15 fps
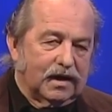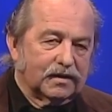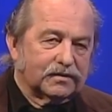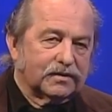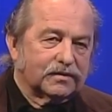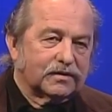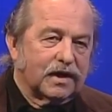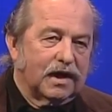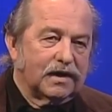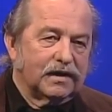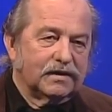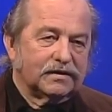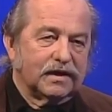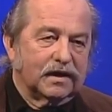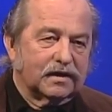Our
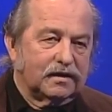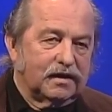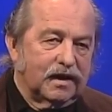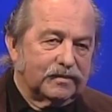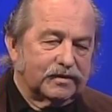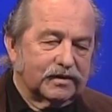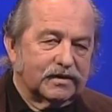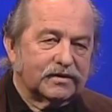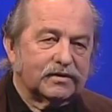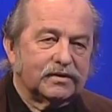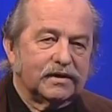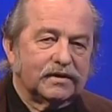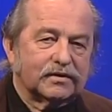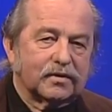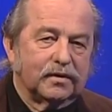society is not collapsing, it's,
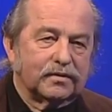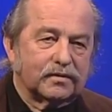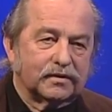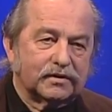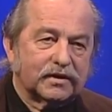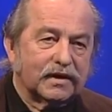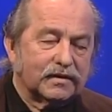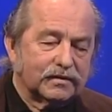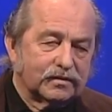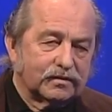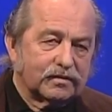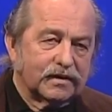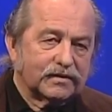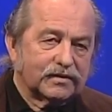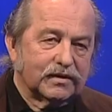it's going through a tran
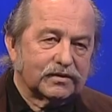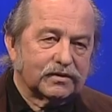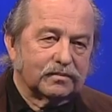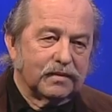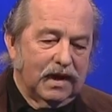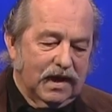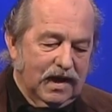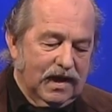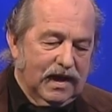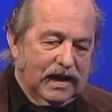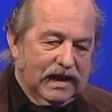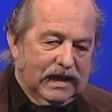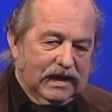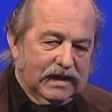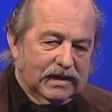transition.
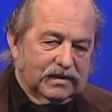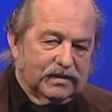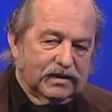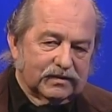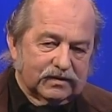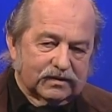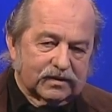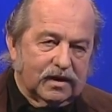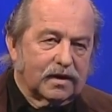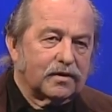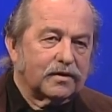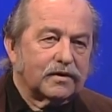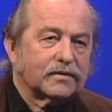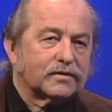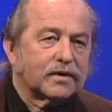This is a
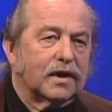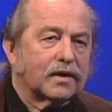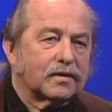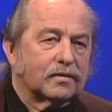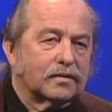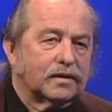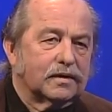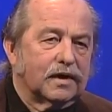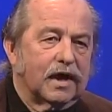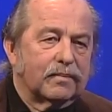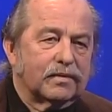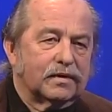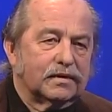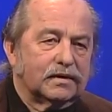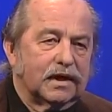hundred year cycle. It
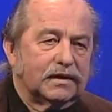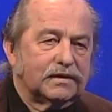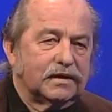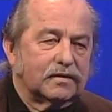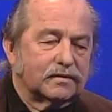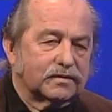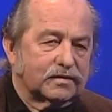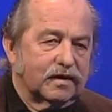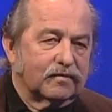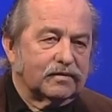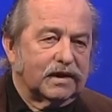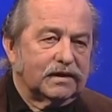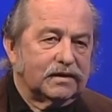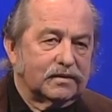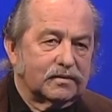happened in nineteen oh
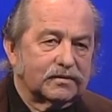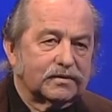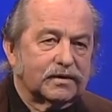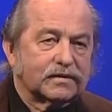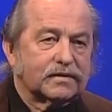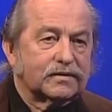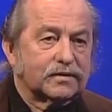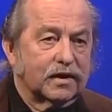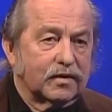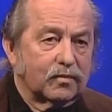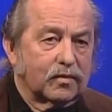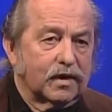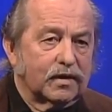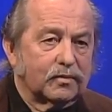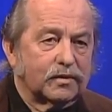seven, nineteen oh six, the
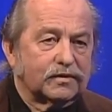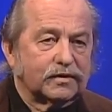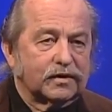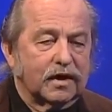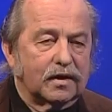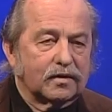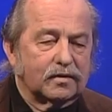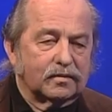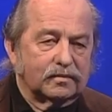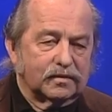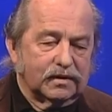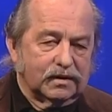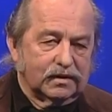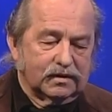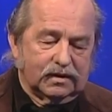same way, when Chicago,
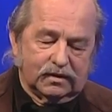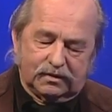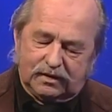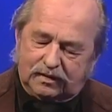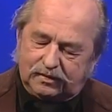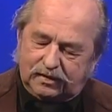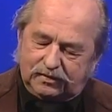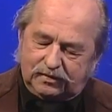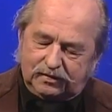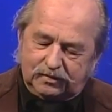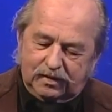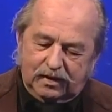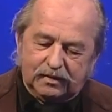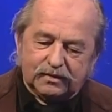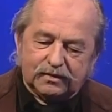uh, uh, no, not, San
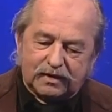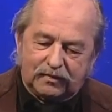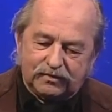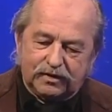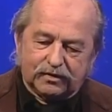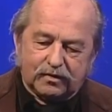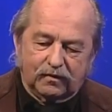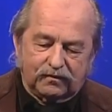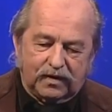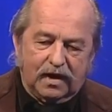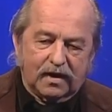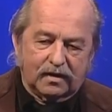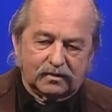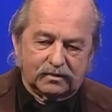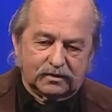Francisco
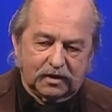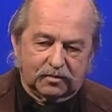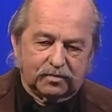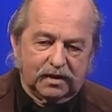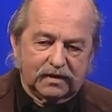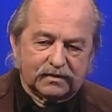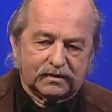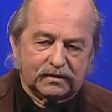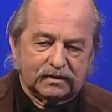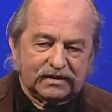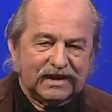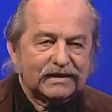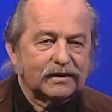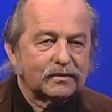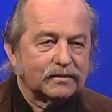fire took place
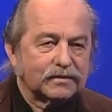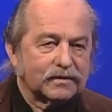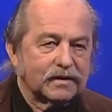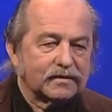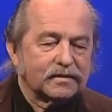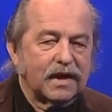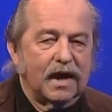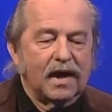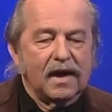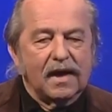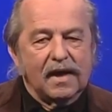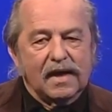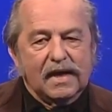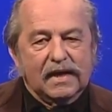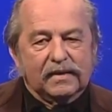in nineteen oh six.
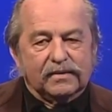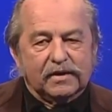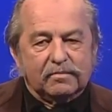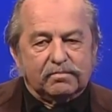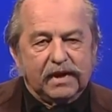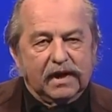The